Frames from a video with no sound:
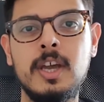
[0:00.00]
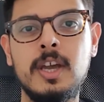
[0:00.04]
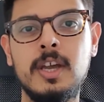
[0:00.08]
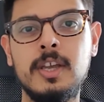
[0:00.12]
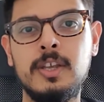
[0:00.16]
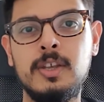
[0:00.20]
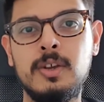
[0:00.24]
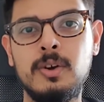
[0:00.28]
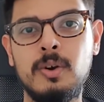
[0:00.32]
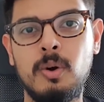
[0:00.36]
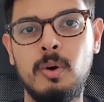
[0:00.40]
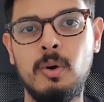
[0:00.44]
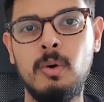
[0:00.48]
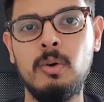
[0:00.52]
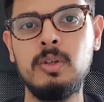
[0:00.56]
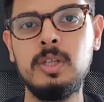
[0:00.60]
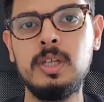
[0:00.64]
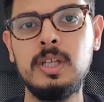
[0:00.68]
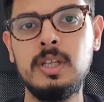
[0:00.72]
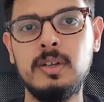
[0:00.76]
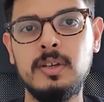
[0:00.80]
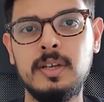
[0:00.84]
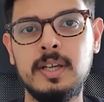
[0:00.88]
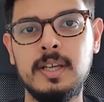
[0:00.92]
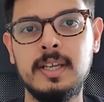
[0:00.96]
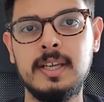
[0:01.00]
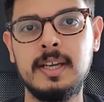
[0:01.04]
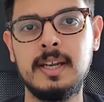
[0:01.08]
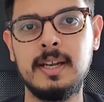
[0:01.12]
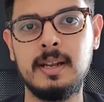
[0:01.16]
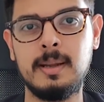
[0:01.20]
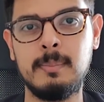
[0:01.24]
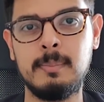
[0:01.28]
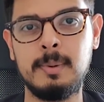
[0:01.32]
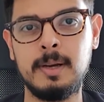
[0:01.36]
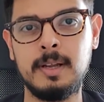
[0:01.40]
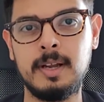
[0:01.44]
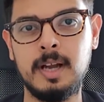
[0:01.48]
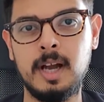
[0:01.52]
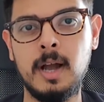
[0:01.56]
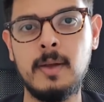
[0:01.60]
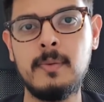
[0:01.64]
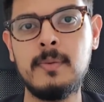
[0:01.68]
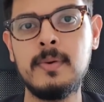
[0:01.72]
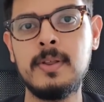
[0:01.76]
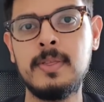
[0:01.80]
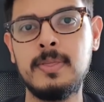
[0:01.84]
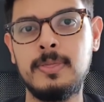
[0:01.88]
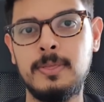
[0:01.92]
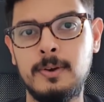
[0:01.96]
you're only looking at about
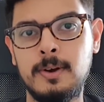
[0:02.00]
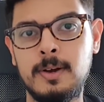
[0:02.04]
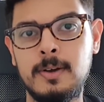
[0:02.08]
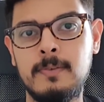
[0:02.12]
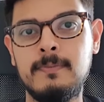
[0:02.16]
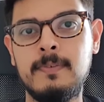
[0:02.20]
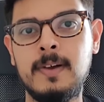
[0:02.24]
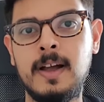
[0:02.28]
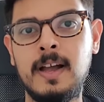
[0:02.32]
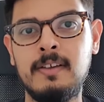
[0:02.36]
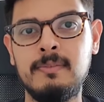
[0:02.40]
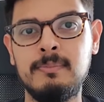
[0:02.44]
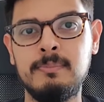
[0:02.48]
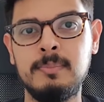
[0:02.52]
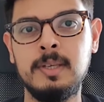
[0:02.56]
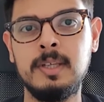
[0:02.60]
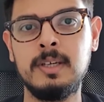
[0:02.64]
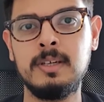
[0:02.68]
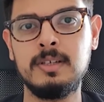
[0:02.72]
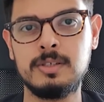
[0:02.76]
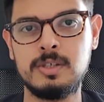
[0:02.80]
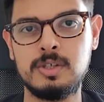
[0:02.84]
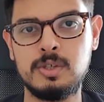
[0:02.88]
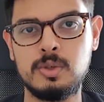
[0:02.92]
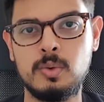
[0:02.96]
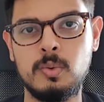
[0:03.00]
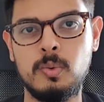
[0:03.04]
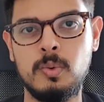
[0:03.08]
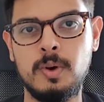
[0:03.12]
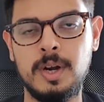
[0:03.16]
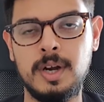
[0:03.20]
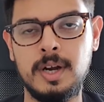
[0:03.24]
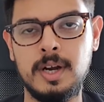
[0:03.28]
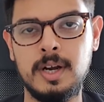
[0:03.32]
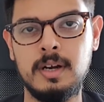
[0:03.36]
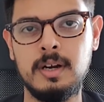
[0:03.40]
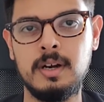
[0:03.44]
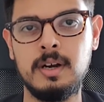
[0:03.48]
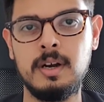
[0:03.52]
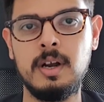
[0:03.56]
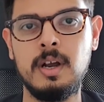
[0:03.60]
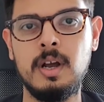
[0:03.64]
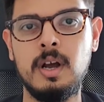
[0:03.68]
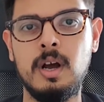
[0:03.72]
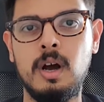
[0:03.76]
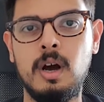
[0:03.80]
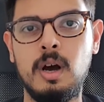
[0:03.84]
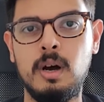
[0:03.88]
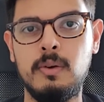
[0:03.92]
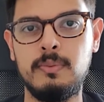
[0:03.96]
135 meters square
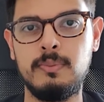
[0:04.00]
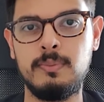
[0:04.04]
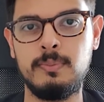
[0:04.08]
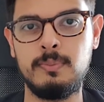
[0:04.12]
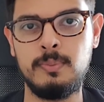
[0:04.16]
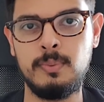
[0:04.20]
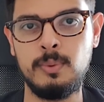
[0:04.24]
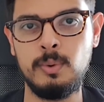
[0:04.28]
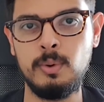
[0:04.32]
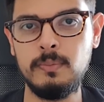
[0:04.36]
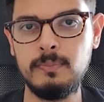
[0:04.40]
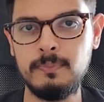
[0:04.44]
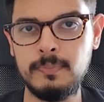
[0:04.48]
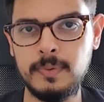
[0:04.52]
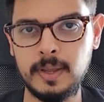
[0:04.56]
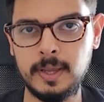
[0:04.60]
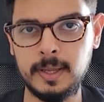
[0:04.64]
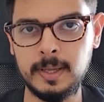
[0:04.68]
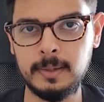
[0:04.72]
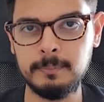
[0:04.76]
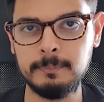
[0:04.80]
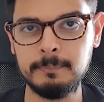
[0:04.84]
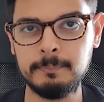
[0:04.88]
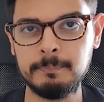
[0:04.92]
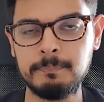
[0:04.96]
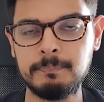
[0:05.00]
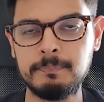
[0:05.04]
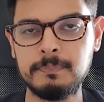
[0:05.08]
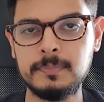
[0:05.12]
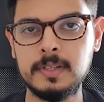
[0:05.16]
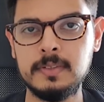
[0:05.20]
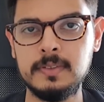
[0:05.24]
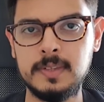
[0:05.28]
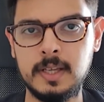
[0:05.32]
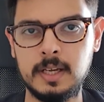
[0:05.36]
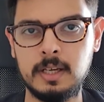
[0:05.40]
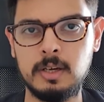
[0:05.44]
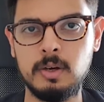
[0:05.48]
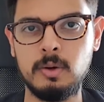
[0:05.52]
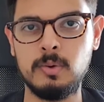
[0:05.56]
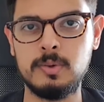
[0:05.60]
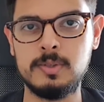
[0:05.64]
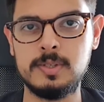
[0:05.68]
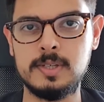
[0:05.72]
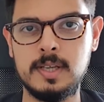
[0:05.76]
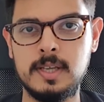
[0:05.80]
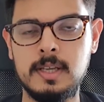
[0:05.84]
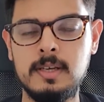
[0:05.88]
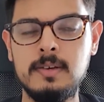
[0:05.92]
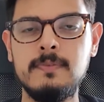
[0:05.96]
of roofing that
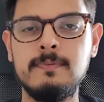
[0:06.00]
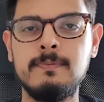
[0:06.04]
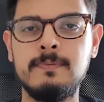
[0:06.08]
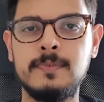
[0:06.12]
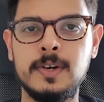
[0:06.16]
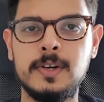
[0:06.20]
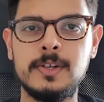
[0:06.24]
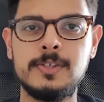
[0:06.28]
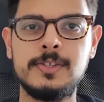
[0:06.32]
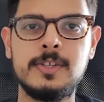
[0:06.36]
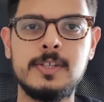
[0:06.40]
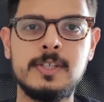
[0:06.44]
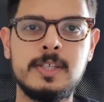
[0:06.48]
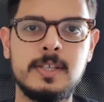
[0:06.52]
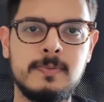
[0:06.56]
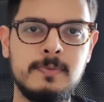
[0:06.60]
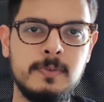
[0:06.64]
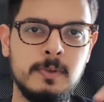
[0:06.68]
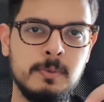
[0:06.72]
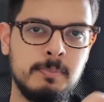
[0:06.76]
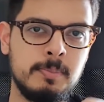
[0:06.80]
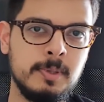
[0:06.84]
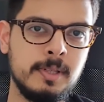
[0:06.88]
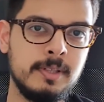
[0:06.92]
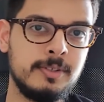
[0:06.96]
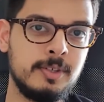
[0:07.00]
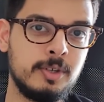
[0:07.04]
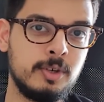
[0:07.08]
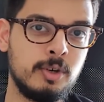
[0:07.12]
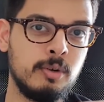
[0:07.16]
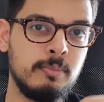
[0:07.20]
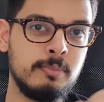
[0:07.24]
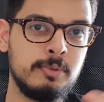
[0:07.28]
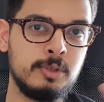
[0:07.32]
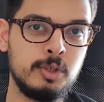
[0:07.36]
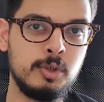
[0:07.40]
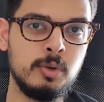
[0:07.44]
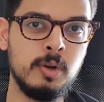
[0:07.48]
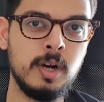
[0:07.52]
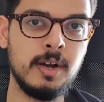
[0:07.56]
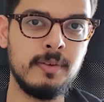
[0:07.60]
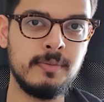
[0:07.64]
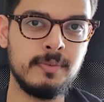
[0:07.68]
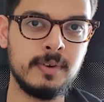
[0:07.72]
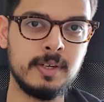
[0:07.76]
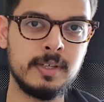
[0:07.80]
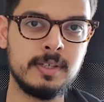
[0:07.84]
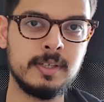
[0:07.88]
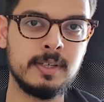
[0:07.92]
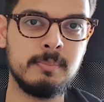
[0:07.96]
goes in, versus if you build your home
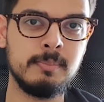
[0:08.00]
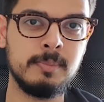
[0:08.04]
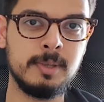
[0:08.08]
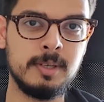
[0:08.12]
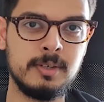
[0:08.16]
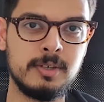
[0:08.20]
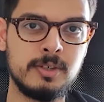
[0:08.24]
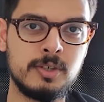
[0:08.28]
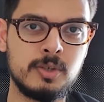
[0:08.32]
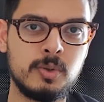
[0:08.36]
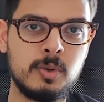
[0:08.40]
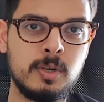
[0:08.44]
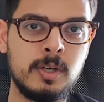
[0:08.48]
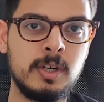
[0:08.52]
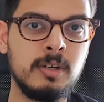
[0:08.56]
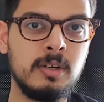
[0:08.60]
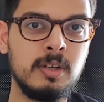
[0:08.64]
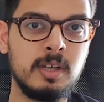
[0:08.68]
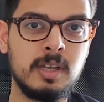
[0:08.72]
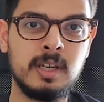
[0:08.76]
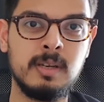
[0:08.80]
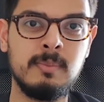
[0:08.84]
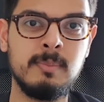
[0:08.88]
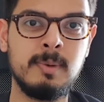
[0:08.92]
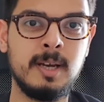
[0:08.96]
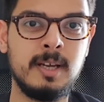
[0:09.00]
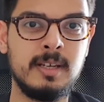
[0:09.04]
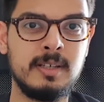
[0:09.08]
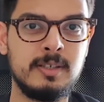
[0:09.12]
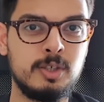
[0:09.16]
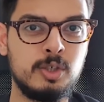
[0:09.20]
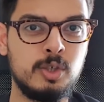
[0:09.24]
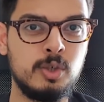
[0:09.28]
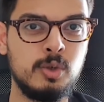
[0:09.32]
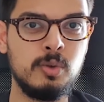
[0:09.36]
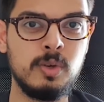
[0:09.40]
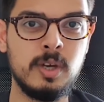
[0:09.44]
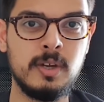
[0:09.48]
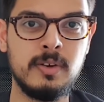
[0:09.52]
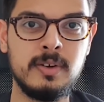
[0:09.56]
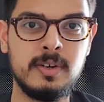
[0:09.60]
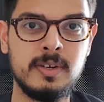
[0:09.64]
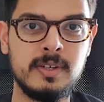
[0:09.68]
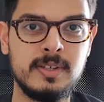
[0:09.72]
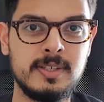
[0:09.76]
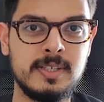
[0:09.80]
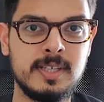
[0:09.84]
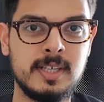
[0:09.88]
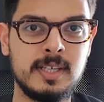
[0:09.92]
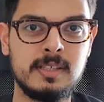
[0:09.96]
200 meters square, you're looking at about
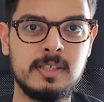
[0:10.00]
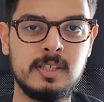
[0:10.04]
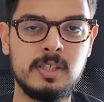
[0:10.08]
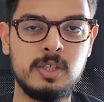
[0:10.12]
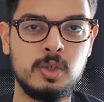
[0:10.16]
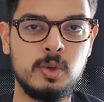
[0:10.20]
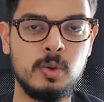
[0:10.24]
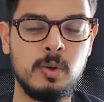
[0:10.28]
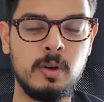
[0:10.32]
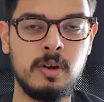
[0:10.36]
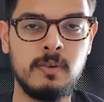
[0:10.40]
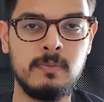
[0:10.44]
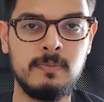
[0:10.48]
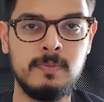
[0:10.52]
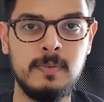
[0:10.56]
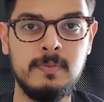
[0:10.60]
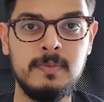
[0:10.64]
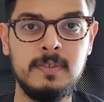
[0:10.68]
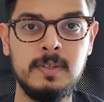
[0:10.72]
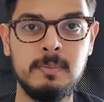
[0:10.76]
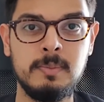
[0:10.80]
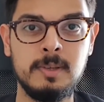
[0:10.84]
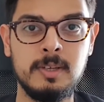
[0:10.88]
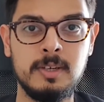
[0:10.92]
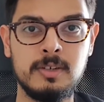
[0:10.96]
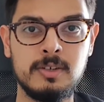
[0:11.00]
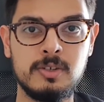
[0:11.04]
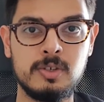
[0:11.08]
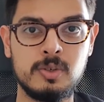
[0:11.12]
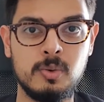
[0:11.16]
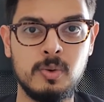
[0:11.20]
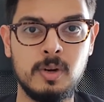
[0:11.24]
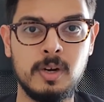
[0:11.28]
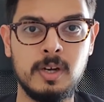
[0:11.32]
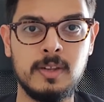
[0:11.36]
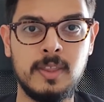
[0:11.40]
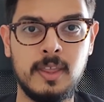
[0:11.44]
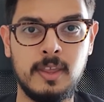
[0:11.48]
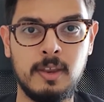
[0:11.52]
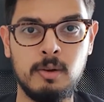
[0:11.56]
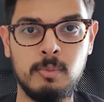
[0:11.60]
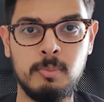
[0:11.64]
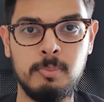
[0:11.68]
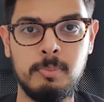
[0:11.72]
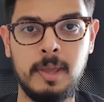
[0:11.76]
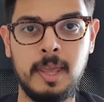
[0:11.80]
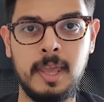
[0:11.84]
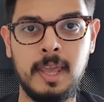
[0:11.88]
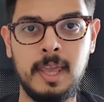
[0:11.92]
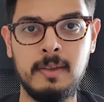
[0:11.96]
260, 250 meters square that you're
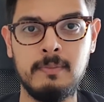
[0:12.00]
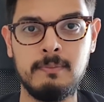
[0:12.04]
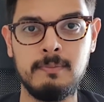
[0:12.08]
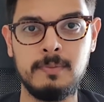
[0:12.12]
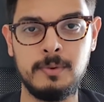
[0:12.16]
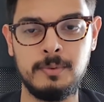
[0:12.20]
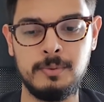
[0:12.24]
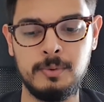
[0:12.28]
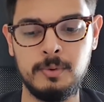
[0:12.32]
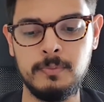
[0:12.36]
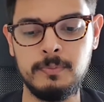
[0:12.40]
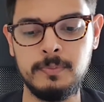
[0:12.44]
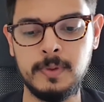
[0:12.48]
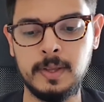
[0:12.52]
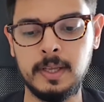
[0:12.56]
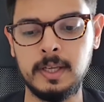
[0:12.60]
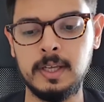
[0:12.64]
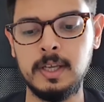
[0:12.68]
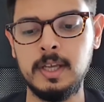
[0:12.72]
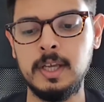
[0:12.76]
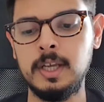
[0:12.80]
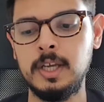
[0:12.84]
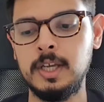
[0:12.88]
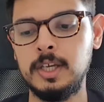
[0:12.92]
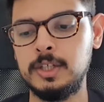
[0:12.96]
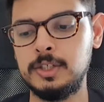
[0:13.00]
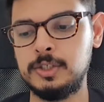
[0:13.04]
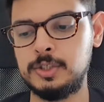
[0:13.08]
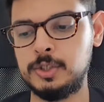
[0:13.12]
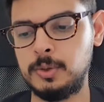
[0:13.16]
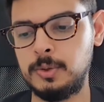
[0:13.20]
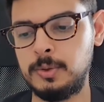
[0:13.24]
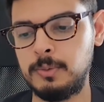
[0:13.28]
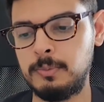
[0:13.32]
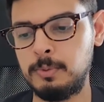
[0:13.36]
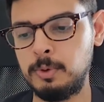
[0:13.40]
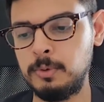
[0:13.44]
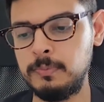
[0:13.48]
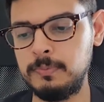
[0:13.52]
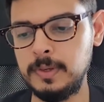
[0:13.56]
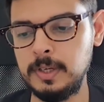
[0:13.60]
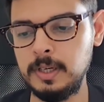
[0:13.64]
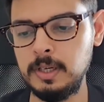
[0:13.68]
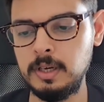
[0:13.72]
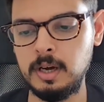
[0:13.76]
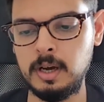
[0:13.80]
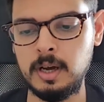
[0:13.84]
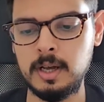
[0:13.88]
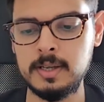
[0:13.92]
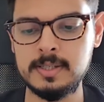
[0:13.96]
paying for roofing. So the roofing
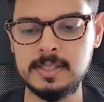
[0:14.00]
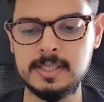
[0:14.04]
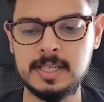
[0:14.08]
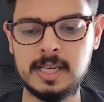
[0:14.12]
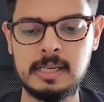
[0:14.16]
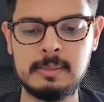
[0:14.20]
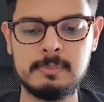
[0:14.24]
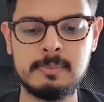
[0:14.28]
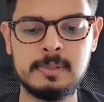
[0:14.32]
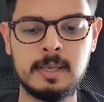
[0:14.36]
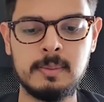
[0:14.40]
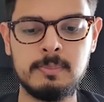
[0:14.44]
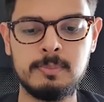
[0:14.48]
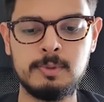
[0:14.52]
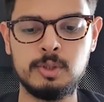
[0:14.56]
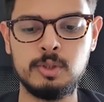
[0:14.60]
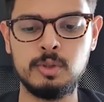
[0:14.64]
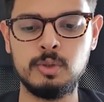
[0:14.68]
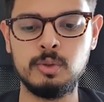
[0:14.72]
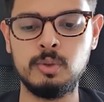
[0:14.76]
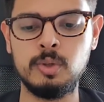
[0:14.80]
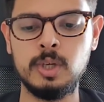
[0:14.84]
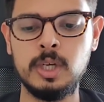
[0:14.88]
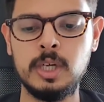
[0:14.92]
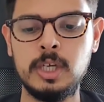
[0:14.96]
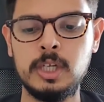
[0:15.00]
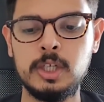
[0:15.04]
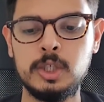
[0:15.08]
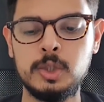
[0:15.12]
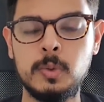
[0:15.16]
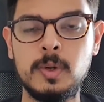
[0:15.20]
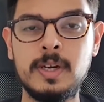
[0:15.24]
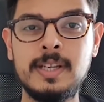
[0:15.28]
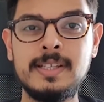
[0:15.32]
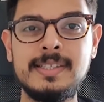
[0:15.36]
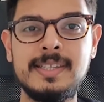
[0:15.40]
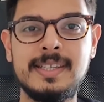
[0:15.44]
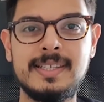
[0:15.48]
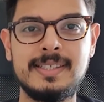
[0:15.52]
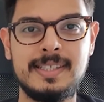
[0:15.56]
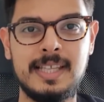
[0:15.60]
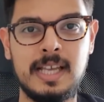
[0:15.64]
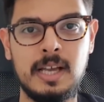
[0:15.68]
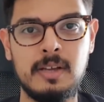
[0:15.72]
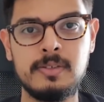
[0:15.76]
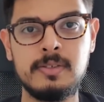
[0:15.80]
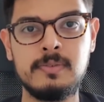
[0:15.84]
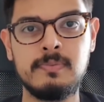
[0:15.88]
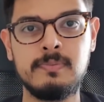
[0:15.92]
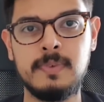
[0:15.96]
cost comes up to
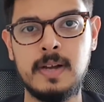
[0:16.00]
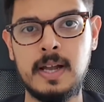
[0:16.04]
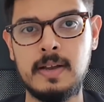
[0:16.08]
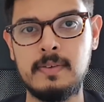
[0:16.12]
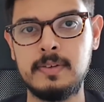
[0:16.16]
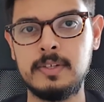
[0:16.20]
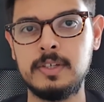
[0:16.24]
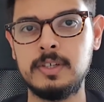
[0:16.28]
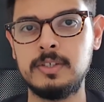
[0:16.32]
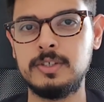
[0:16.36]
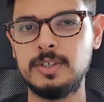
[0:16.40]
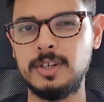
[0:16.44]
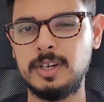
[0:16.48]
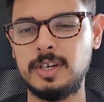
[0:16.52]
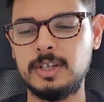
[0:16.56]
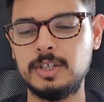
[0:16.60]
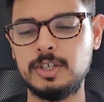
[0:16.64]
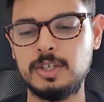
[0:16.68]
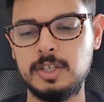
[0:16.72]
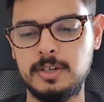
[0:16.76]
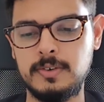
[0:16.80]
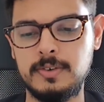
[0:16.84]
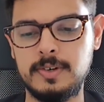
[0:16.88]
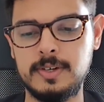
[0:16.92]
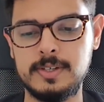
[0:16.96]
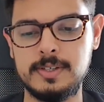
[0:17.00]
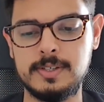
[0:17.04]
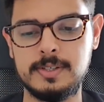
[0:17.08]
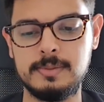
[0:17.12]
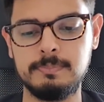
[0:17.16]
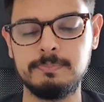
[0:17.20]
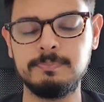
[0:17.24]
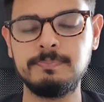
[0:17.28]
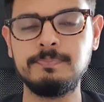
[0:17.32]
26,500 Turkish liras.